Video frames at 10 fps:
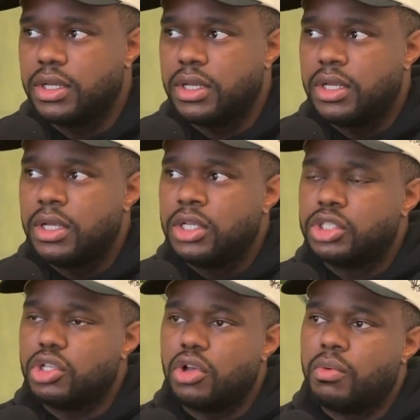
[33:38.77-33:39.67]
Yeah, in
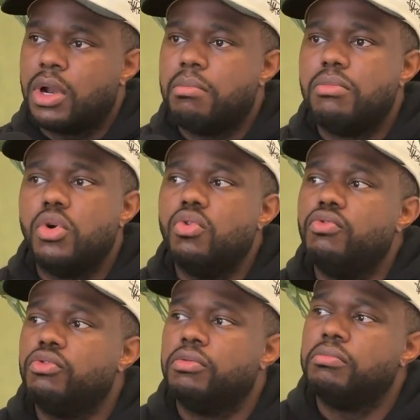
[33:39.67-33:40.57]
most cases, yeah.
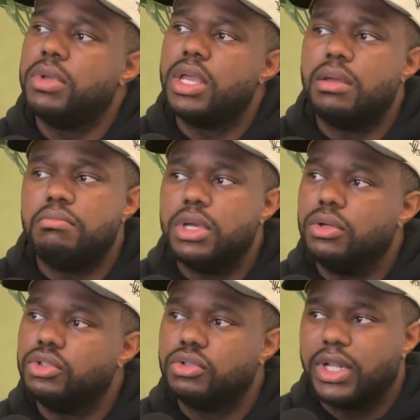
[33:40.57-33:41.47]
Move them in
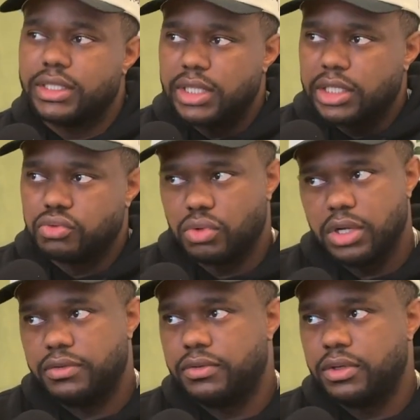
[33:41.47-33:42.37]
middle school. That's rough.